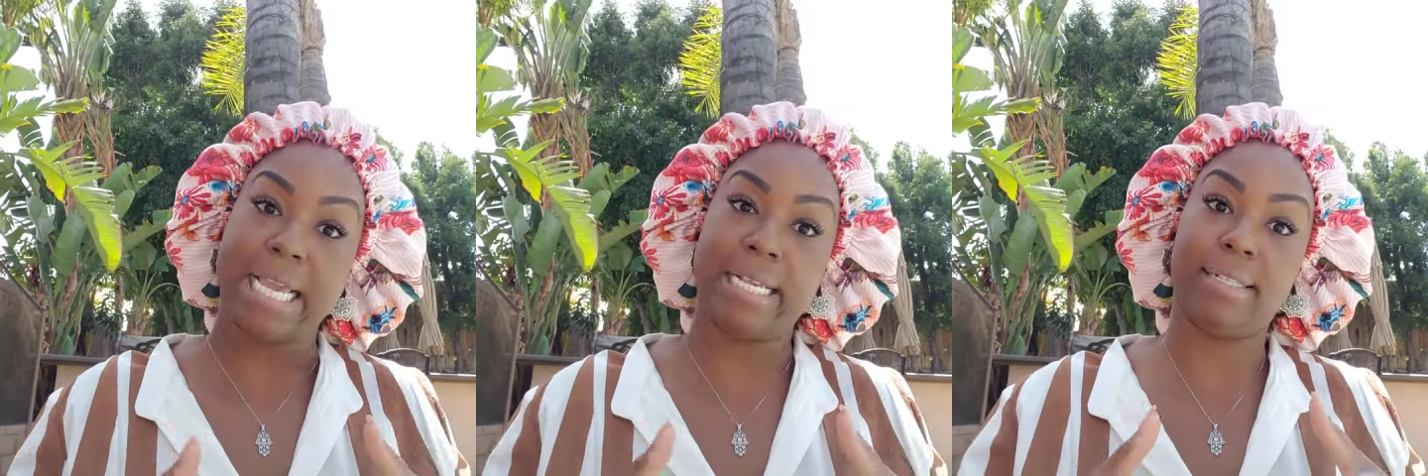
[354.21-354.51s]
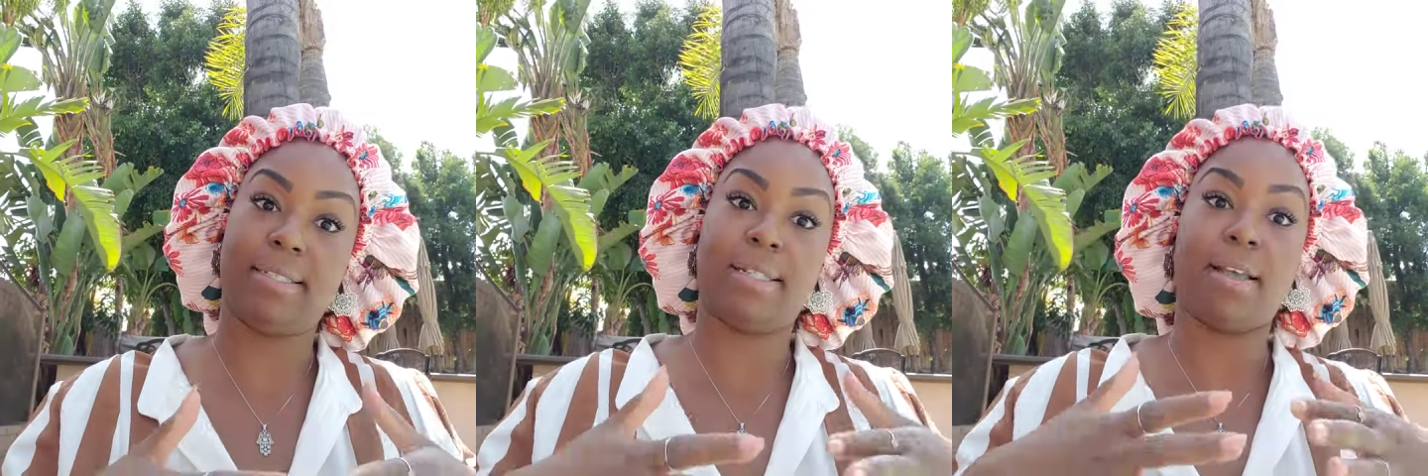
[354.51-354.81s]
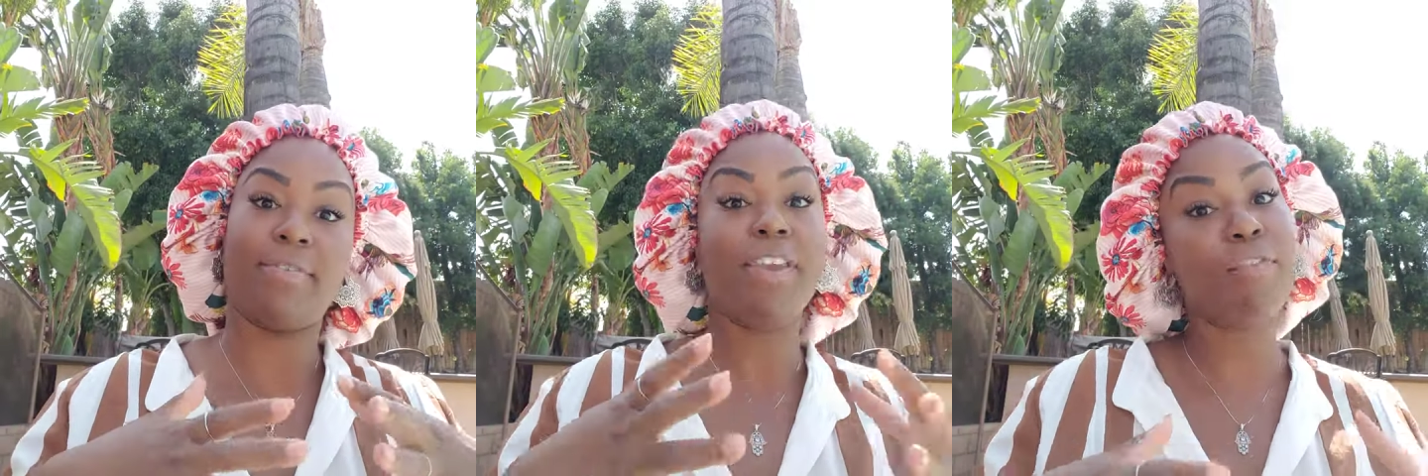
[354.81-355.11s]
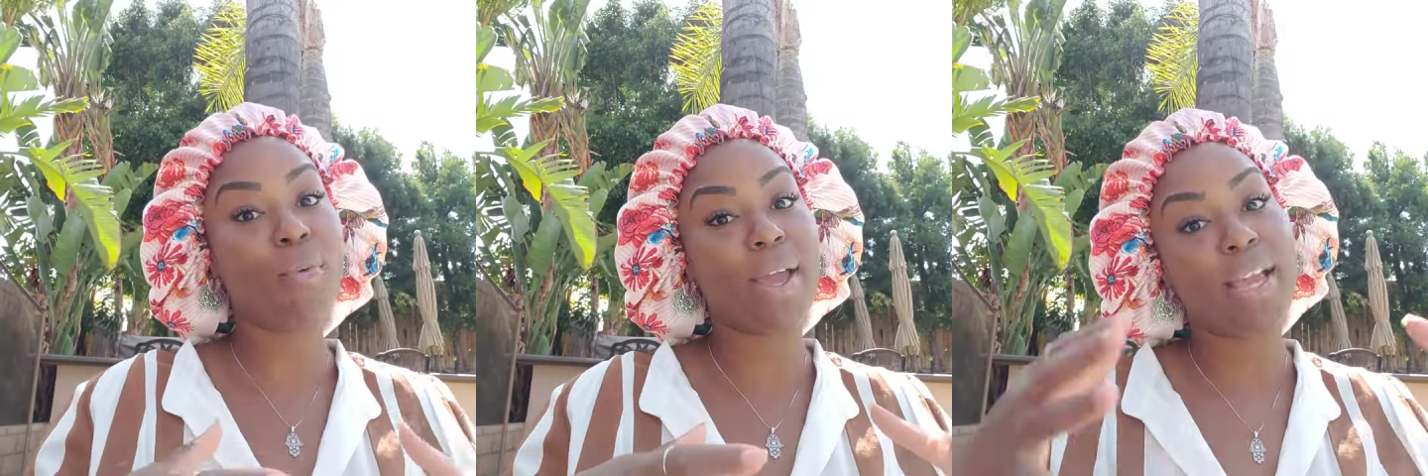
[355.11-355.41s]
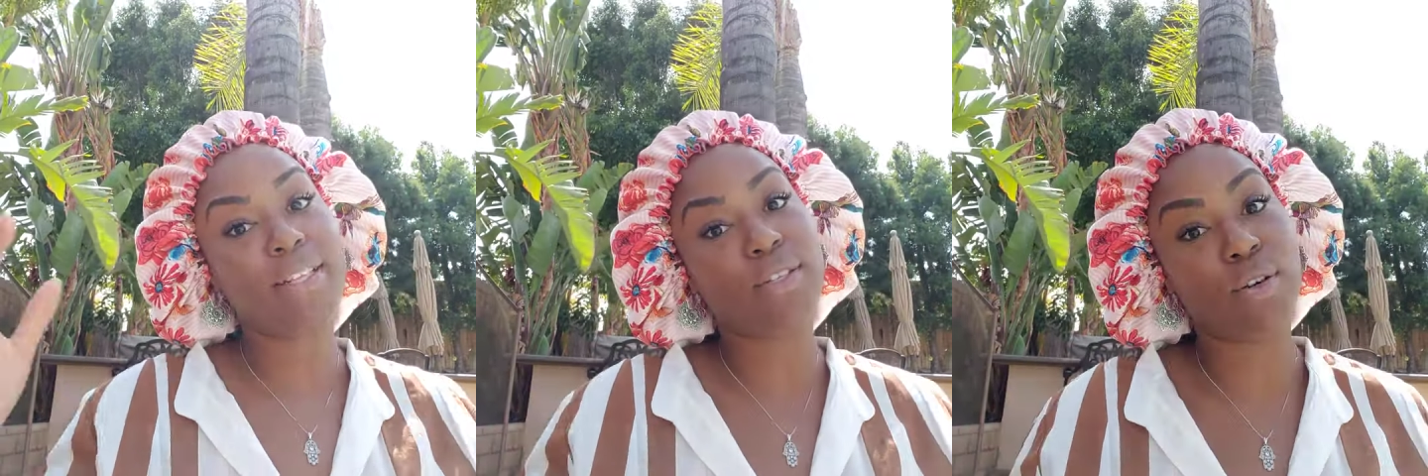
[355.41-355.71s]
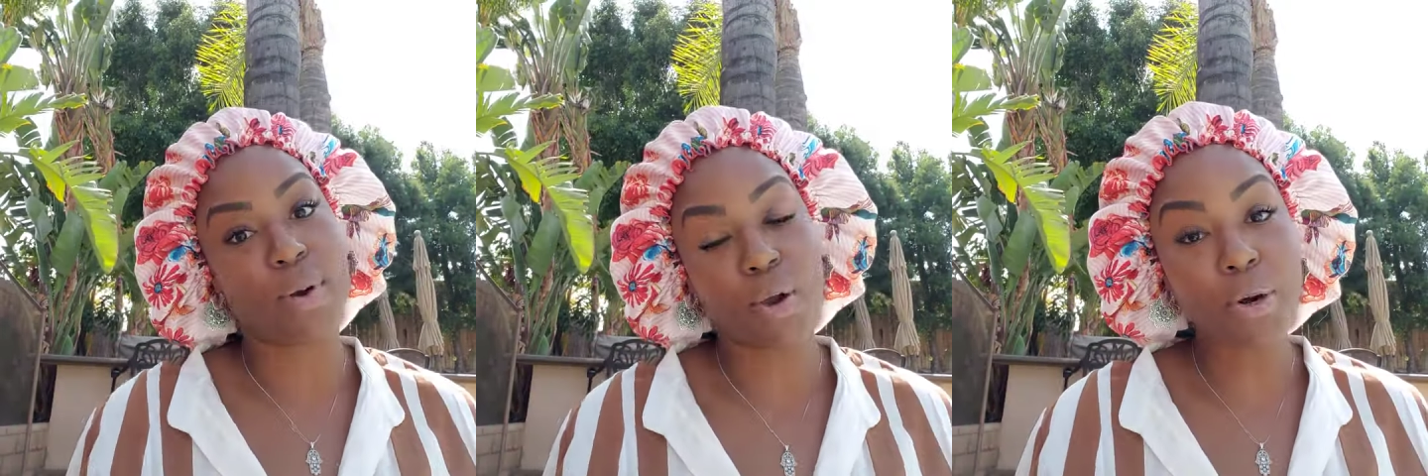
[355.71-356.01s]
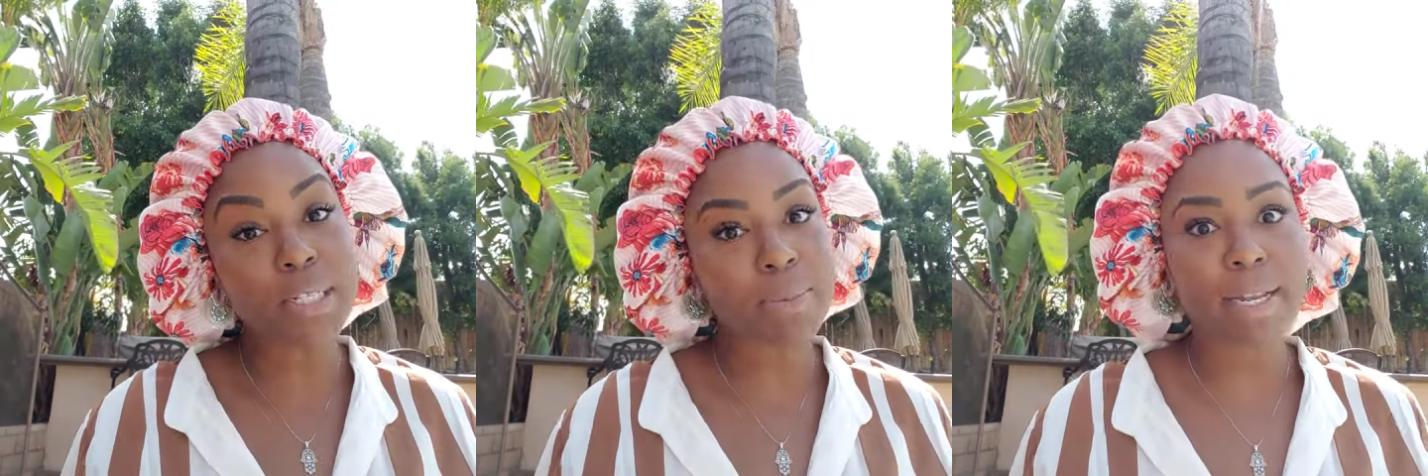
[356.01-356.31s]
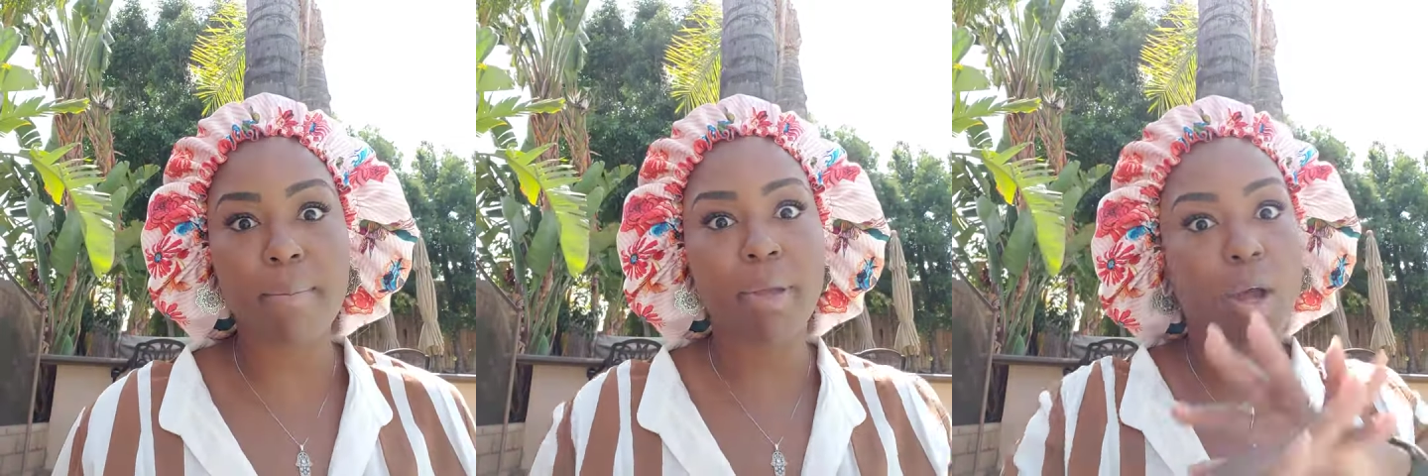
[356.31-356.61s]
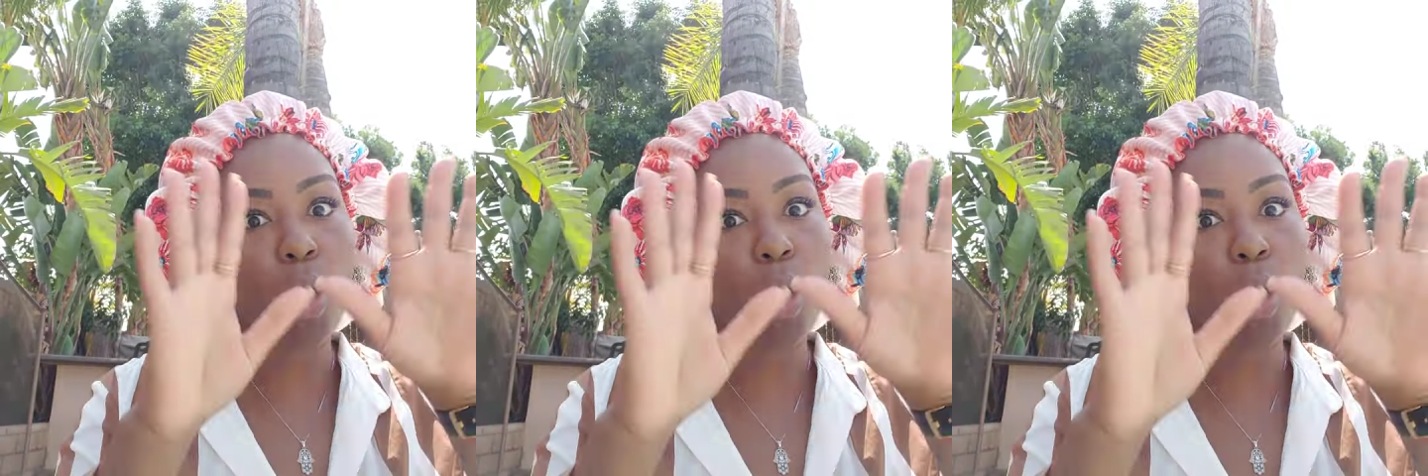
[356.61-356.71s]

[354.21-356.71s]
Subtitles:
Of giveaways around Christmas time,